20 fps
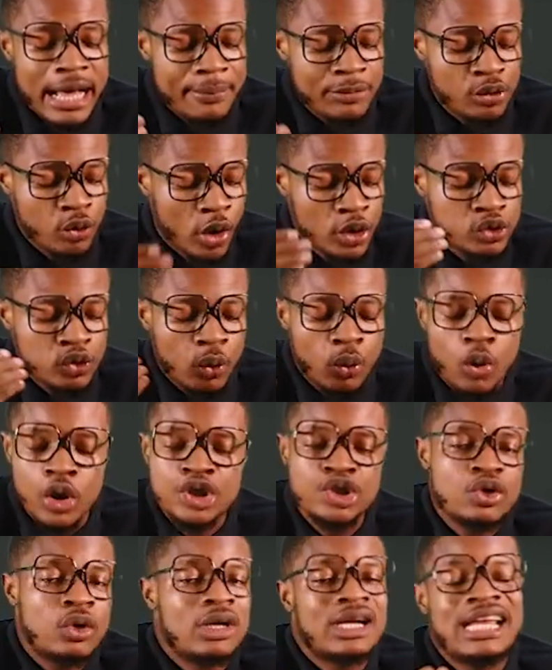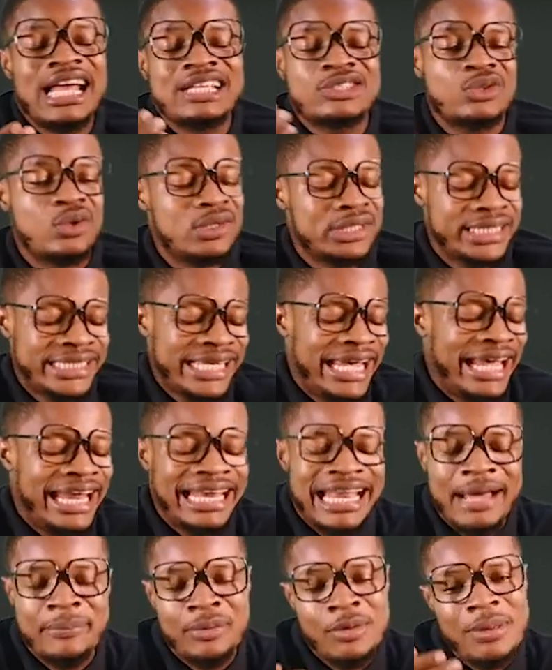you want to watch your class on
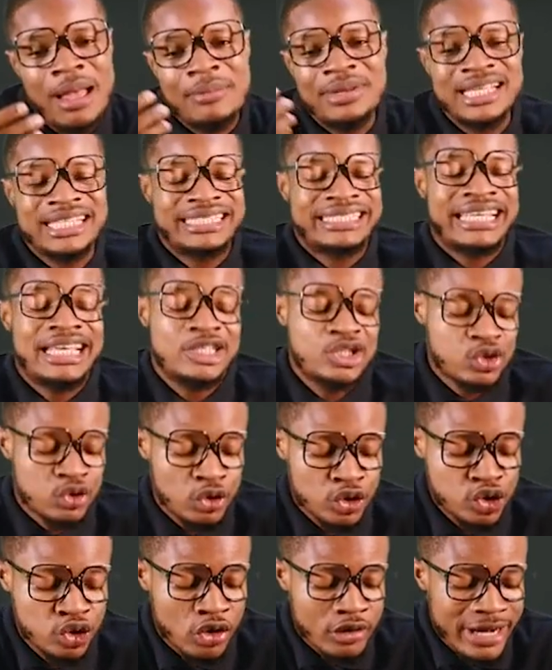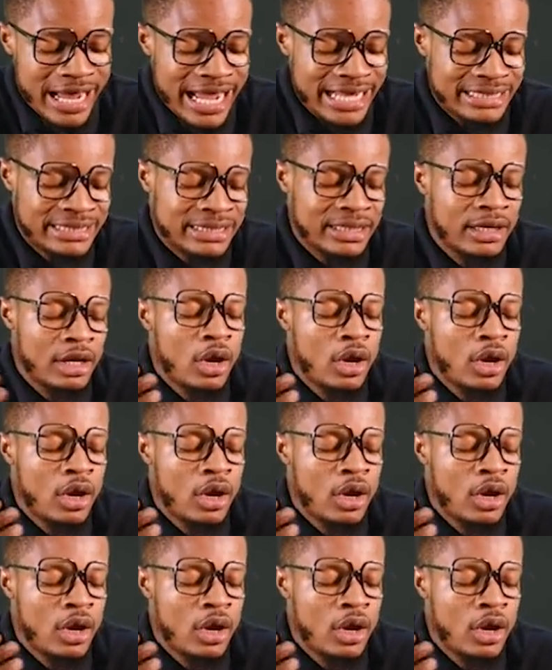cell and probably cell structure, right?